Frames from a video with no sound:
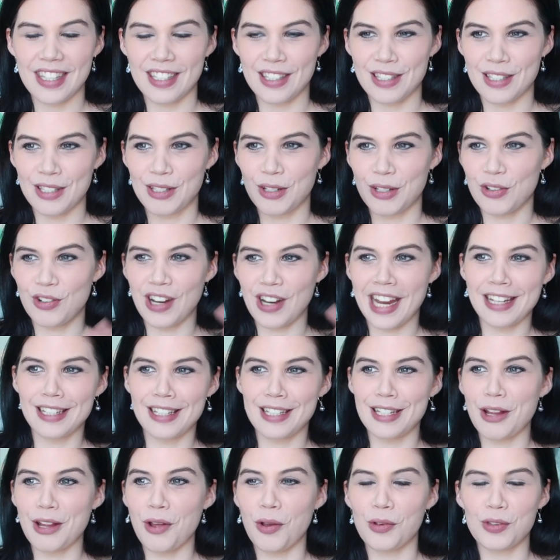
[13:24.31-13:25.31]
this
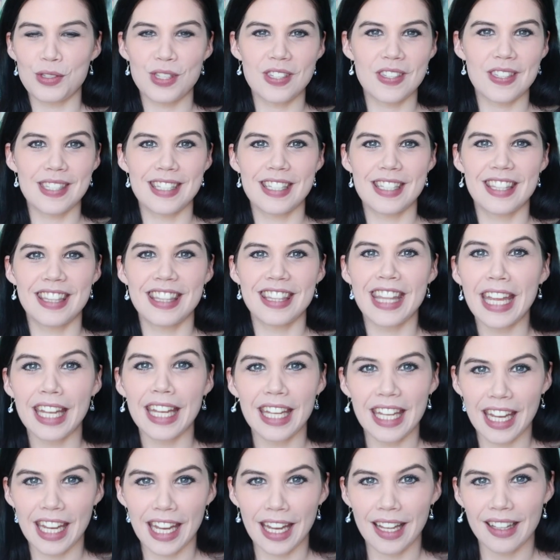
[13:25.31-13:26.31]
grandiose
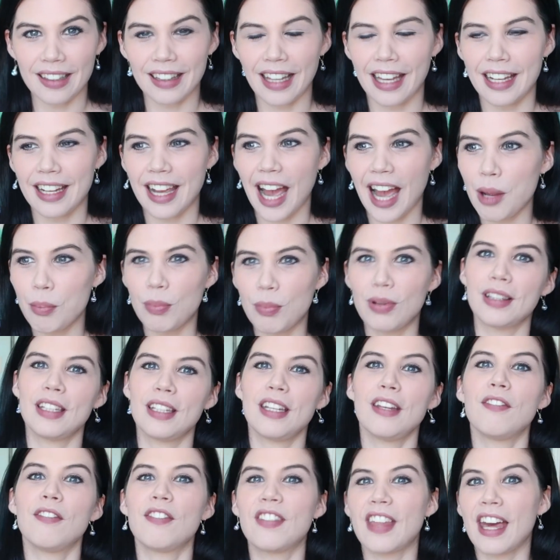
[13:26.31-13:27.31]
thinking, like, I
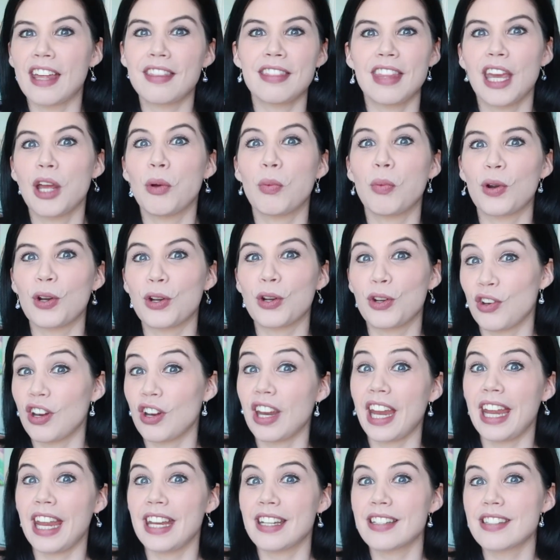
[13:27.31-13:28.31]
believed that they were
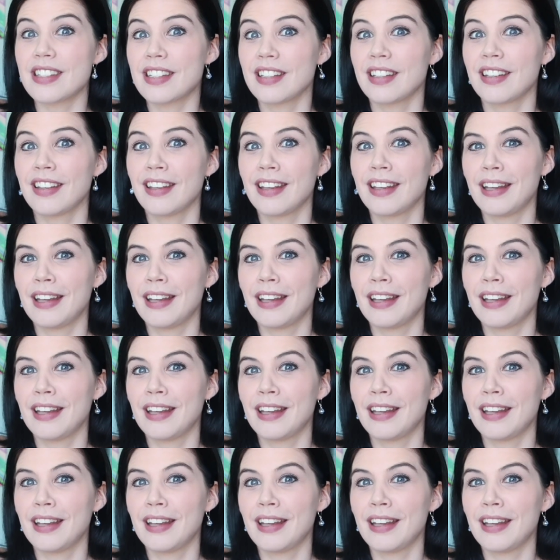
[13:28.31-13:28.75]
great,